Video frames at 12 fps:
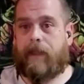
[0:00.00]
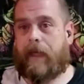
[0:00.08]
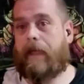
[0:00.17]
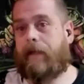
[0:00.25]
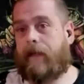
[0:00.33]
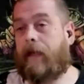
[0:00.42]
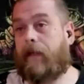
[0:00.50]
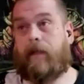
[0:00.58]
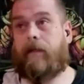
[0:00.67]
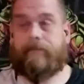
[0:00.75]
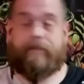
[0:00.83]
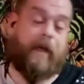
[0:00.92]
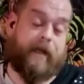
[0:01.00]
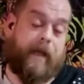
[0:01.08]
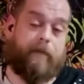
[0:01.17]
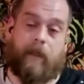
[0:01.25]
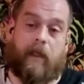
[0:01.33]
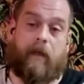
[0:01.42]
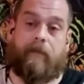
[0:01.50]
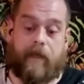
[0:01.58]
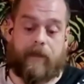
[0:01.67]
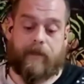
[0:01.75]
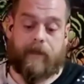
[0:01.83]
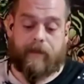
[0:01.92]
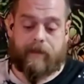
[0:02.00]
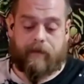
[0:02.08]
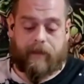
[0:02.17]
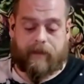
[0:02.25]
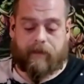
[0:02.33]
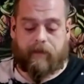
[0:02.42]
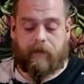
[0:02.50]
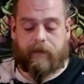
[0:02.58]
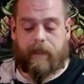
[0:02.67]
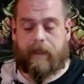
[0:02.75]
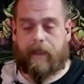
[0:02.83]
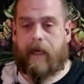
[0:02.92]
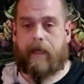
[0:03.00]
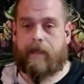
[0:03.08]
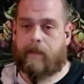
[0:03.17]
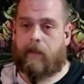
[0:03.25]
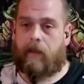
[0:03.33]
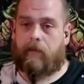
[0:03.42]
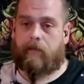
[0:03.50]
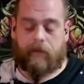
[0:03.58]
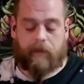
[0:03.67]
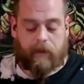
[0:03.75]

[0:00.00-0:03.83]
Like I came to love that shit. So that's good that he got his love.